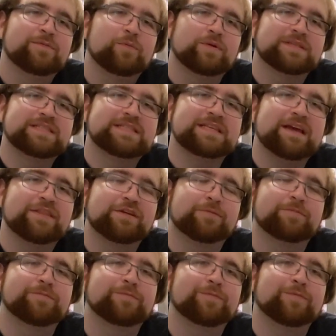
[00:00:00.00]
what's the
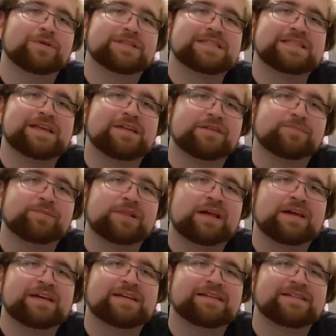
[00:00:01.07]
other what's the other
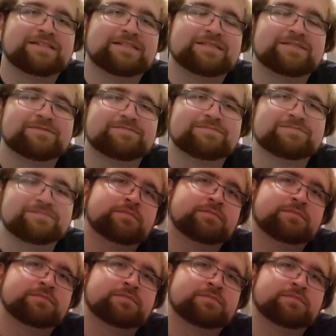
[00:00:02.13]
play?
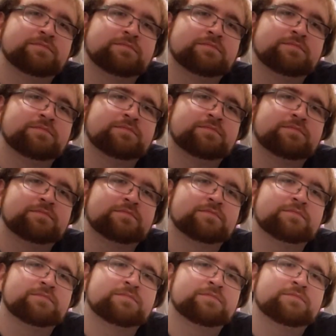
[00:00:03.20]
We go after
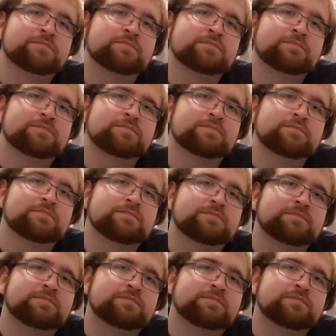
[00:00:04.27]
Kevin Wachtell.